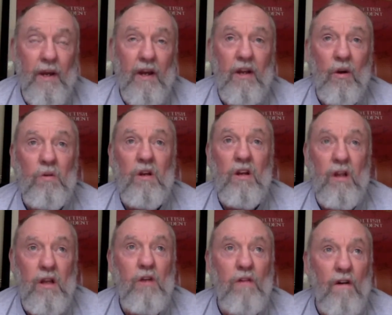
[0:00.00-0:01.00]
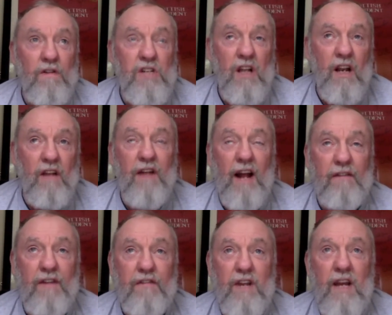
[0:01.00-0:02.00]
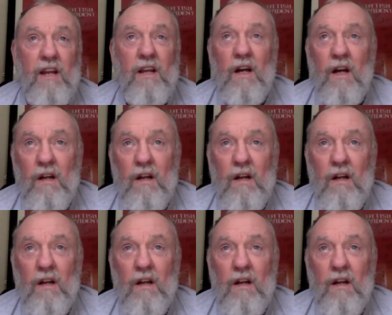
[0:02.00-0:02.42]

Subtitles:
You've obviously done the flat 15.